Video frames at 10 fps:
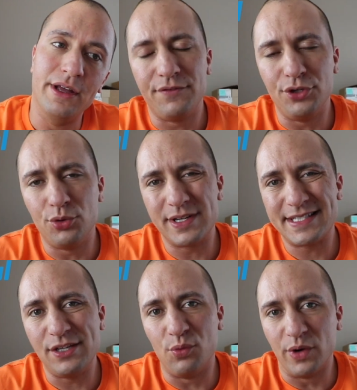If you do want to
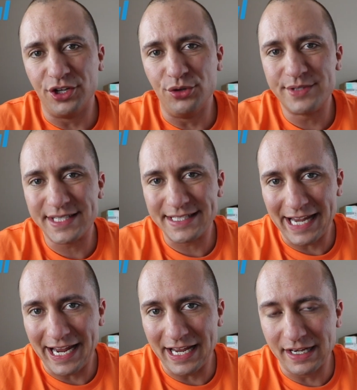see where you
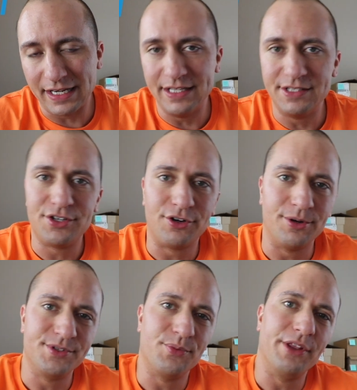stand in
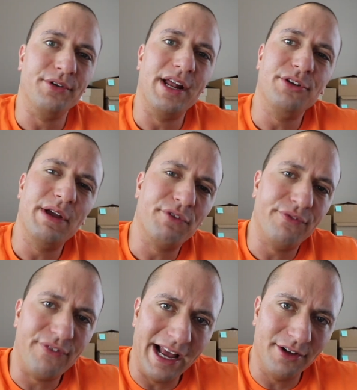terms of whether or not you have to
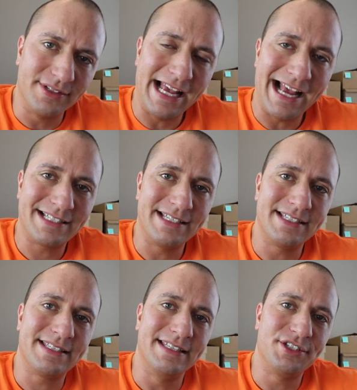file
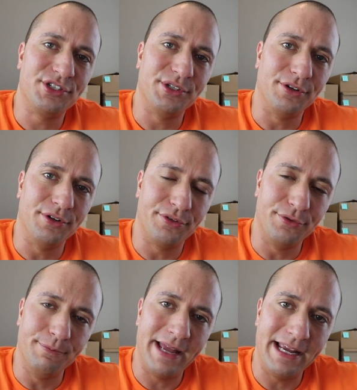taxes this year
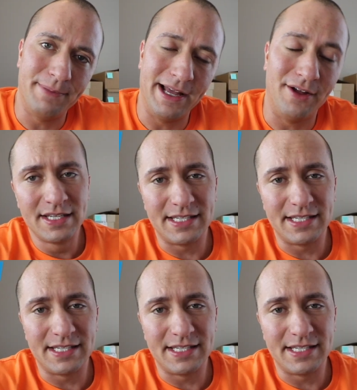through PayPal,